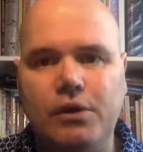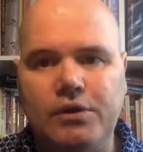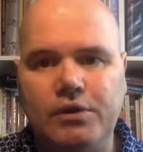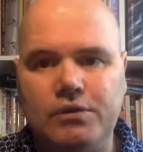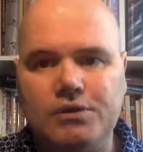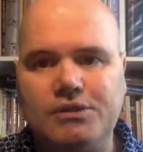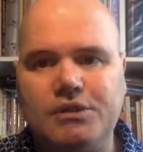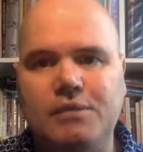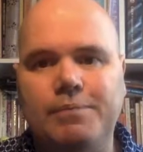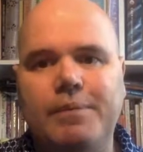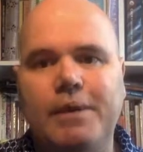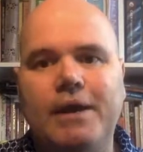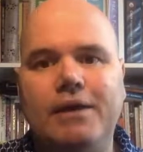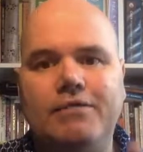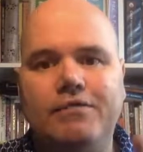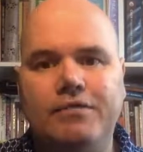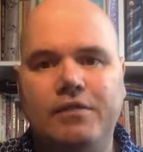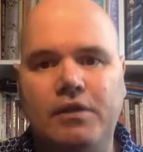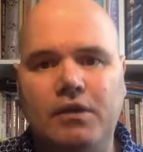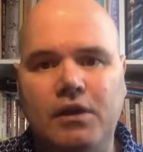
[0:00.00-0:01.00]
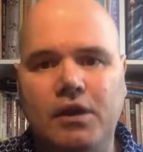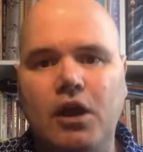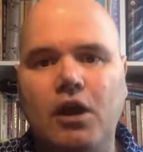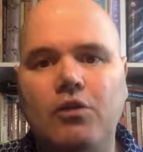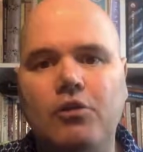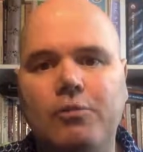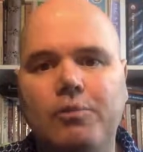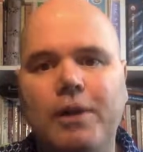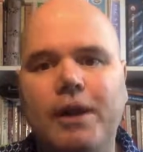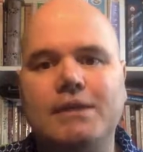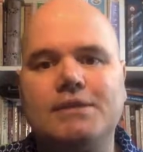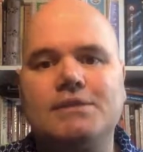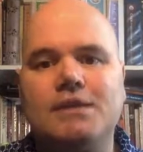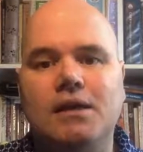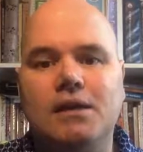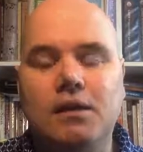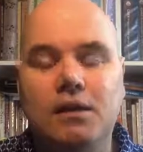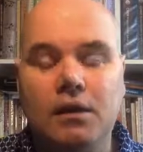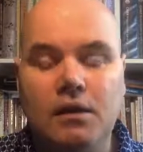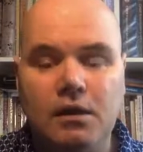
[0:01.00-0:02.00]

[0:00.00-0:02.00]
an osteopath, a chiropractor,